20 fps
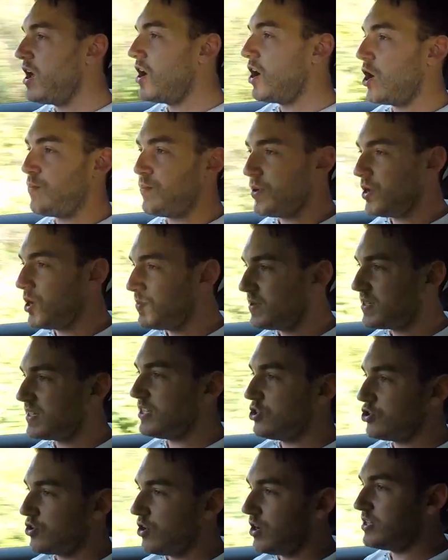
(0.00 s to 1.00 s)
I
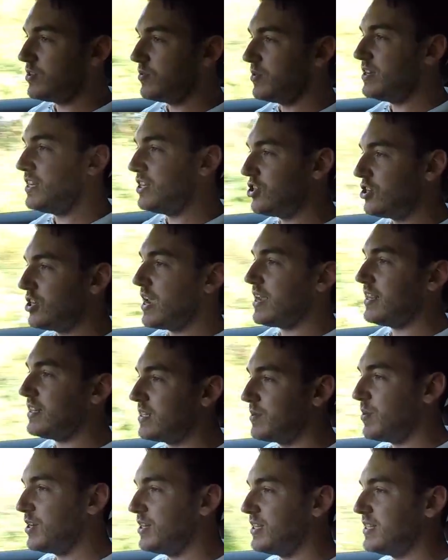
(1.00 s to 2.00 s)
purposely tried to initiate
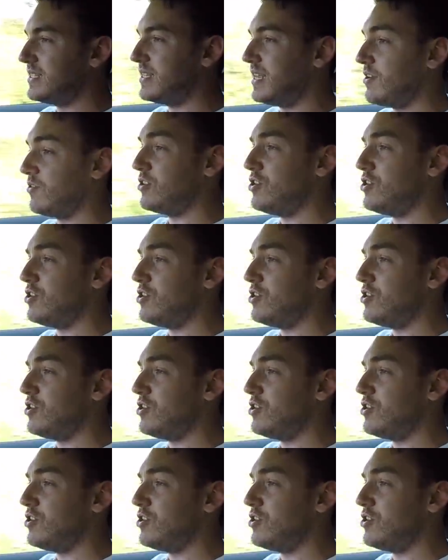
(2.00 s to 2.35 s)
some understeer,